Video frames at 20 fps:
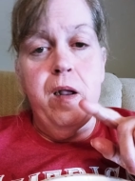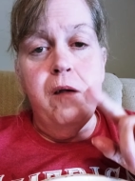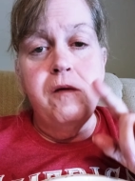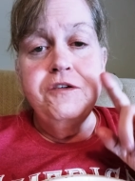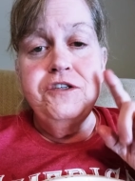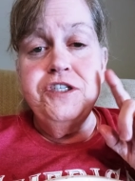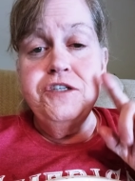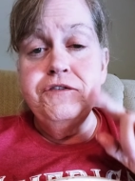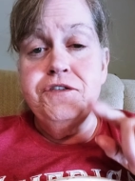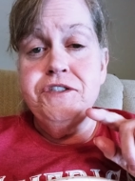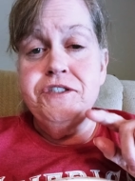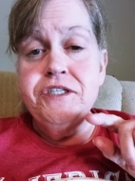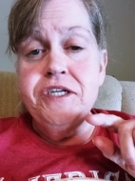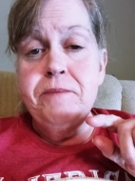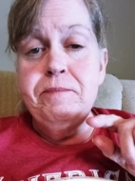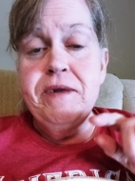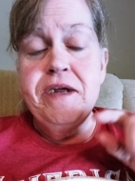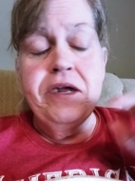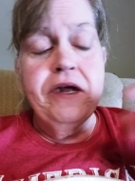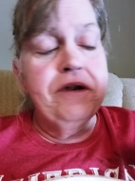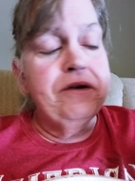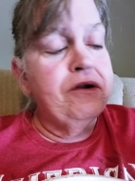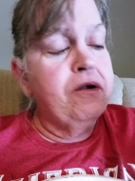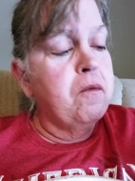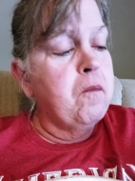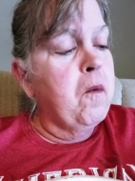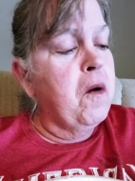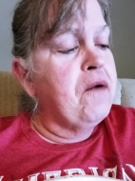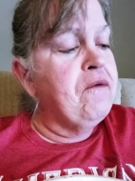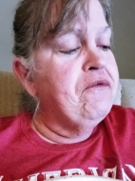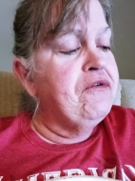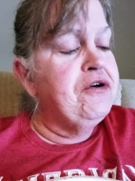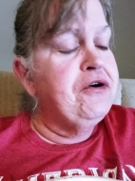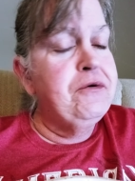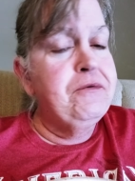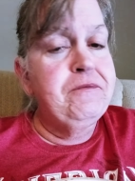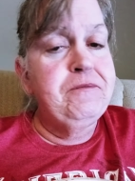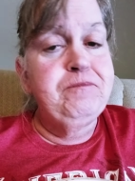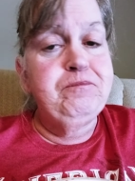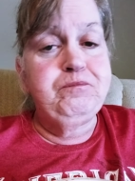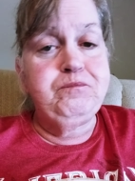She was sleeping in the one room